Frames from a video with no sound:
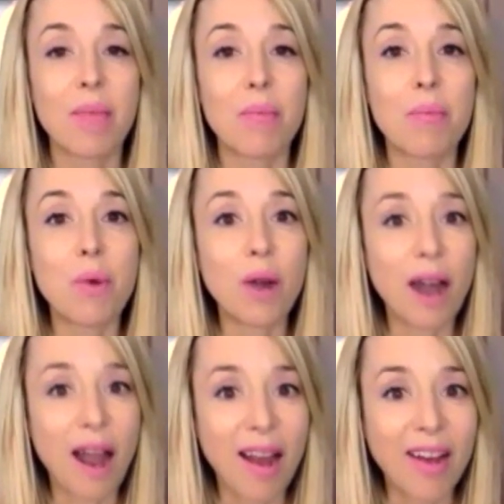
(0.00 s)
more
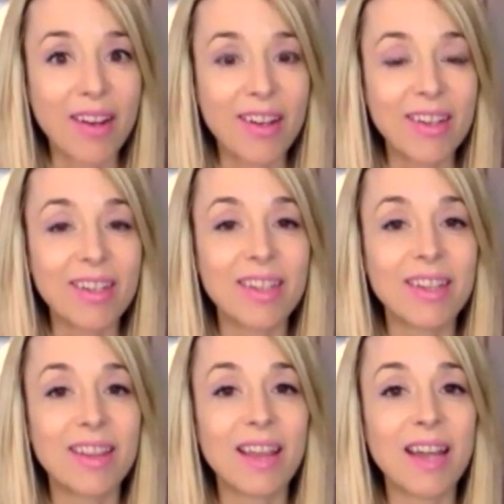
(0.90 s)
iron.
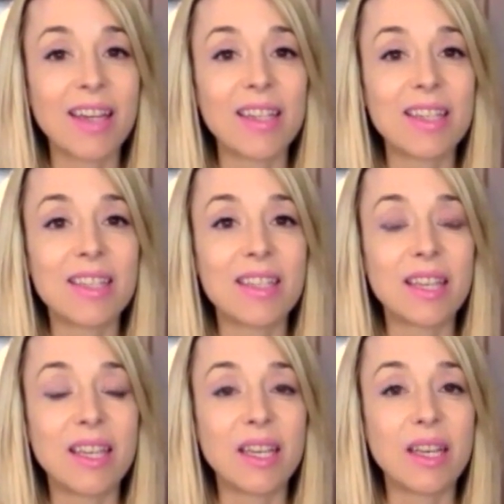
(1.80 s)
That is
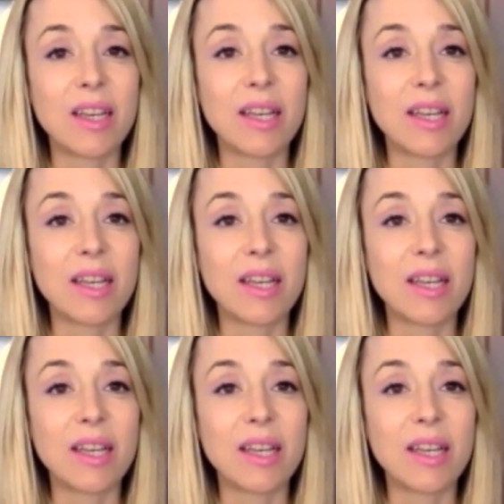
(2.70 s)
the